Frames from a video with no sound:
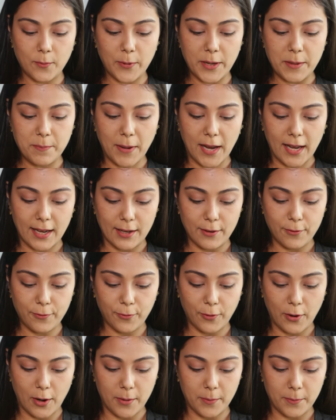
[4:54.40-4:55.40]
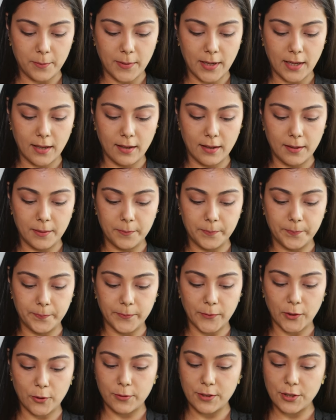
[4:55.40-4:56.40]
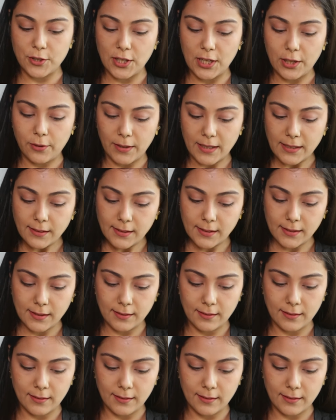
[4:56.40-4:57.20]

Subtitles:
we buy from Krishi Cress,